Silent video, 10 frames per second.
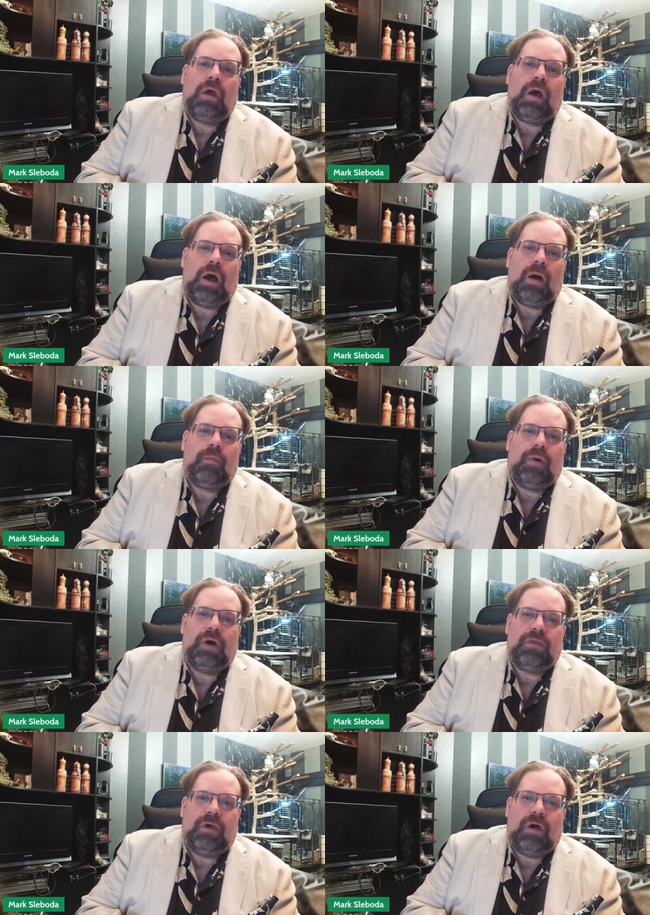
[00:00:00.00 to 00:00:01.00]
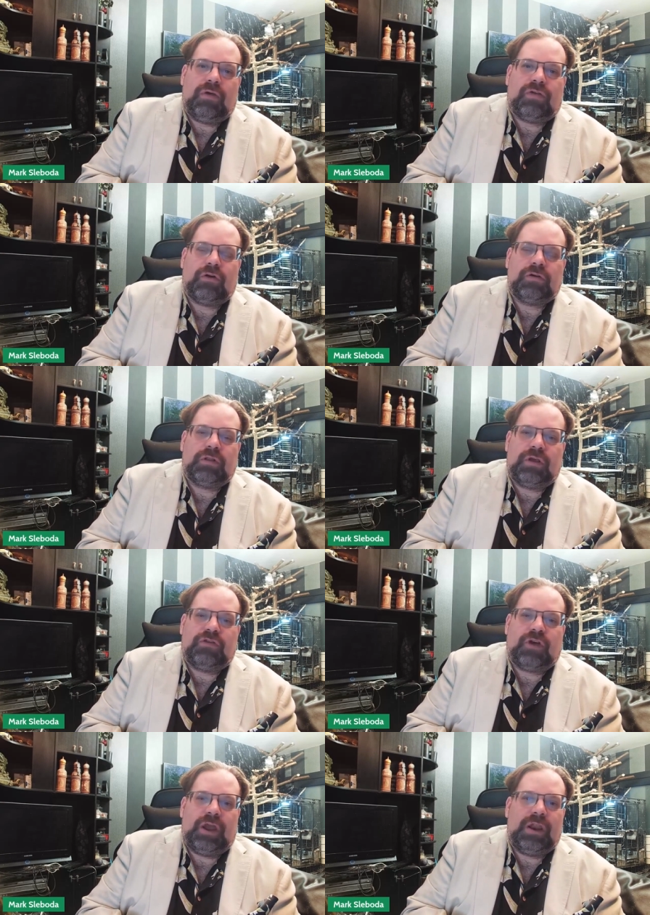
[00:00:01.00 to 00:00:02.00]
uh, but uh, certainly
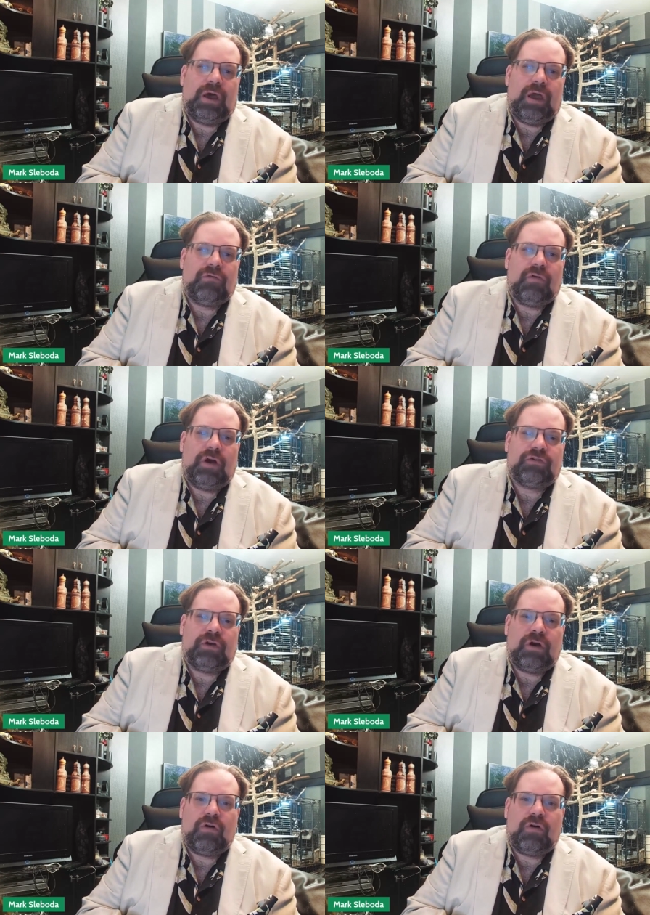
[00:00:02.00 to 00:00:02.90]
China and Russia